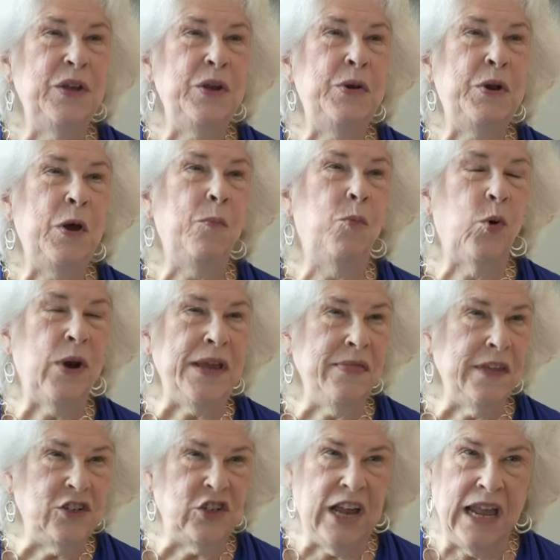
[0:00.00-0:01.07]
You know,
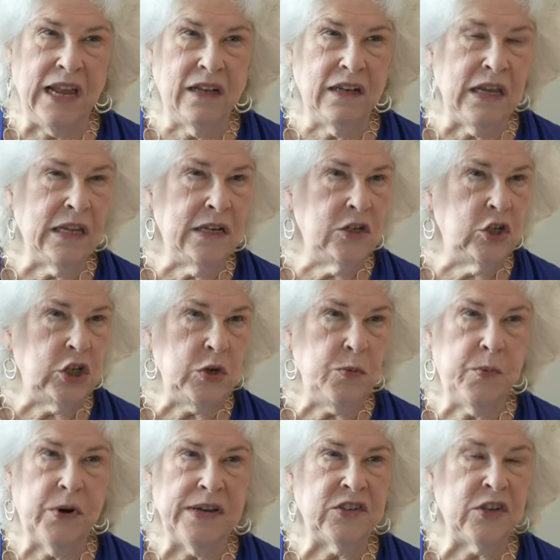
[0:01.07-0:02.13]
bring the child into
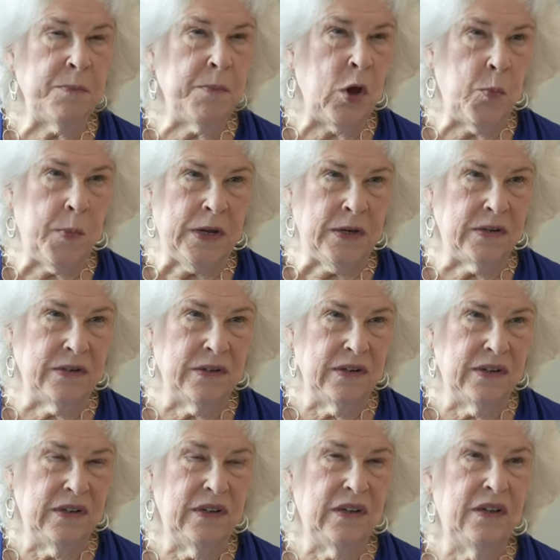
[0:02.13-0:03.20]
present moment.
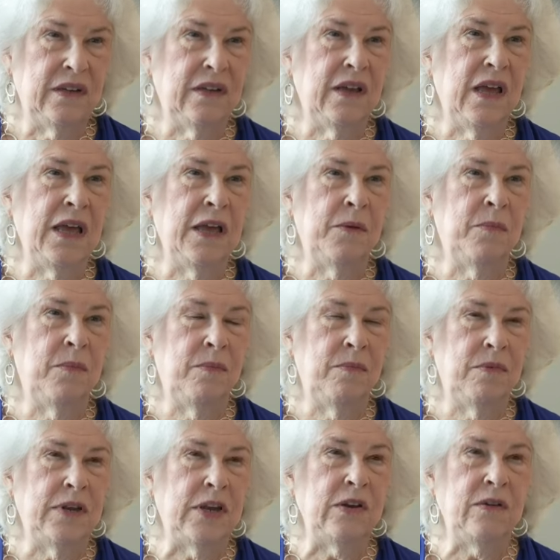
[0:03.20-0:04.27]

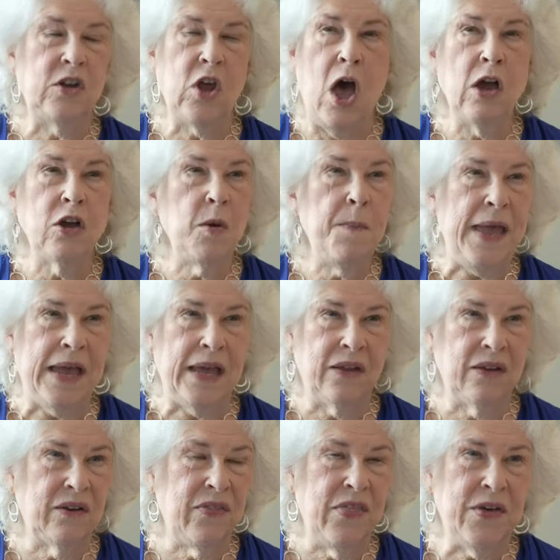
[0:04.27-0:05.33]
Um, talk
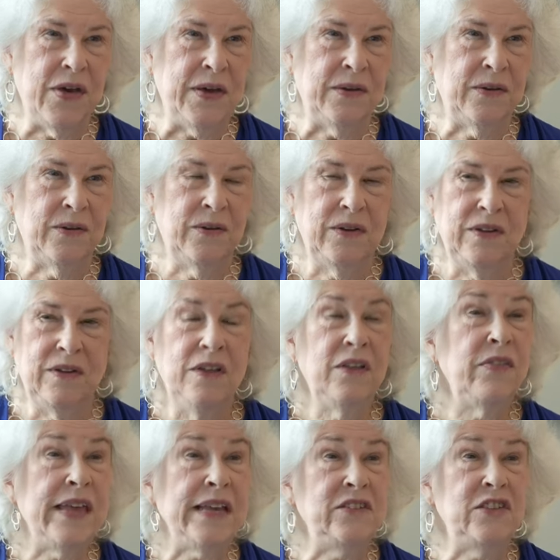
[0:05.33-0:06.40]
about the
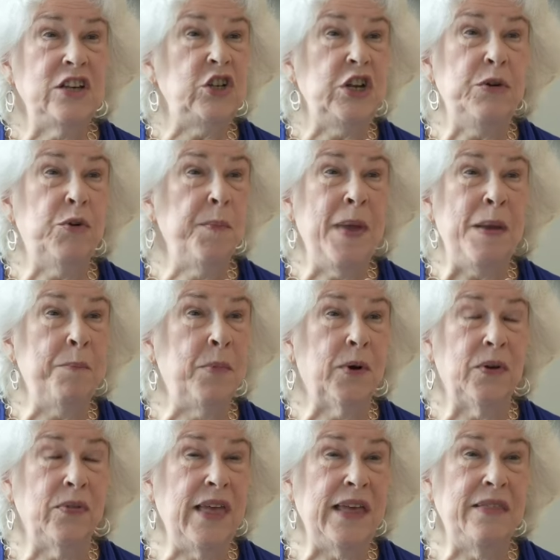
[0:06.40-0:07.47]
things that you
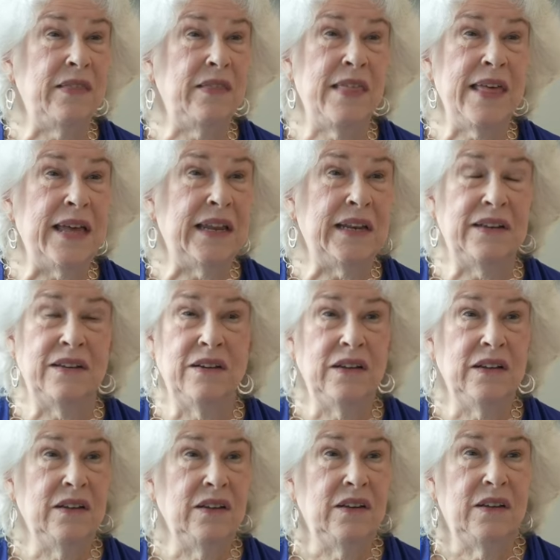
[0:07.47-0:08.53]
remember that, that
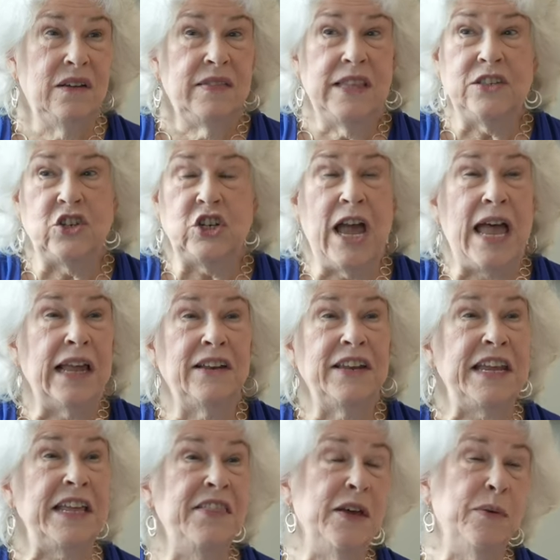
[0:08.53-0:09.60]
this child
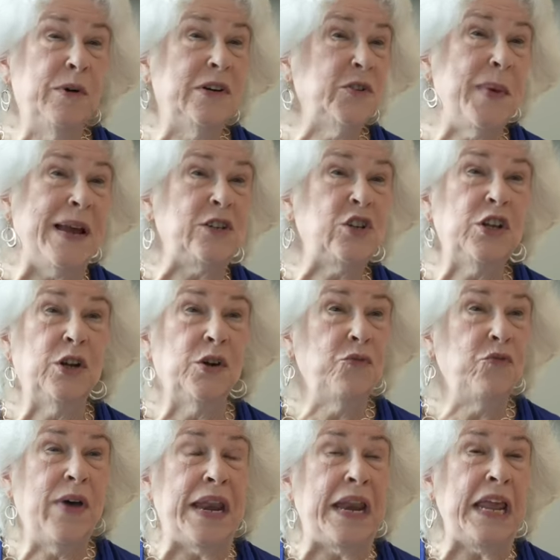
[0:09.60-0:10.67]
did that were special or
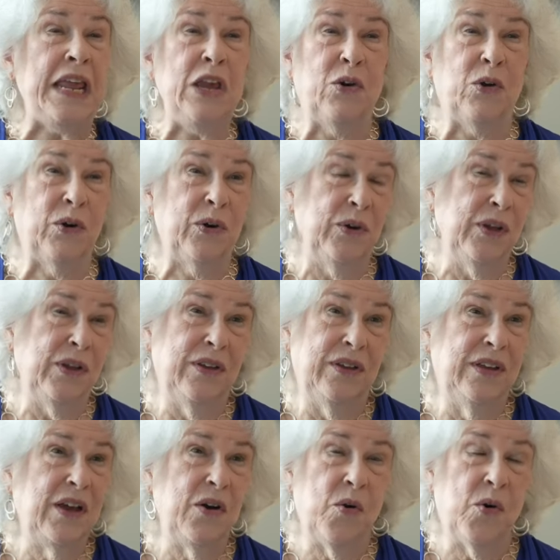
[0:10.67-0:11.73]
funny or
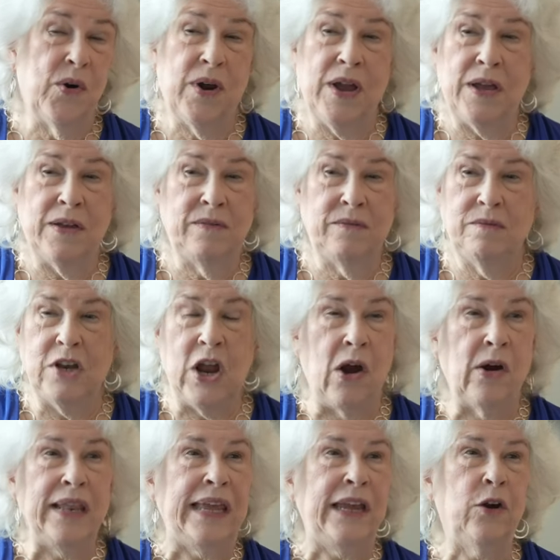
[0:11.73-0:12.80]
or uh,
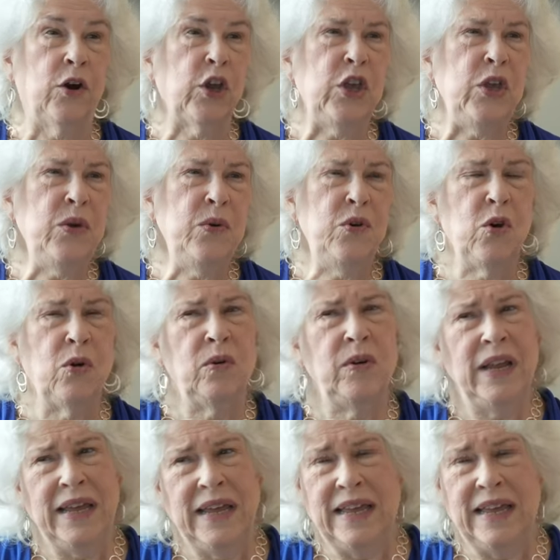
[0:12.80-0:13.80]
darling or cute or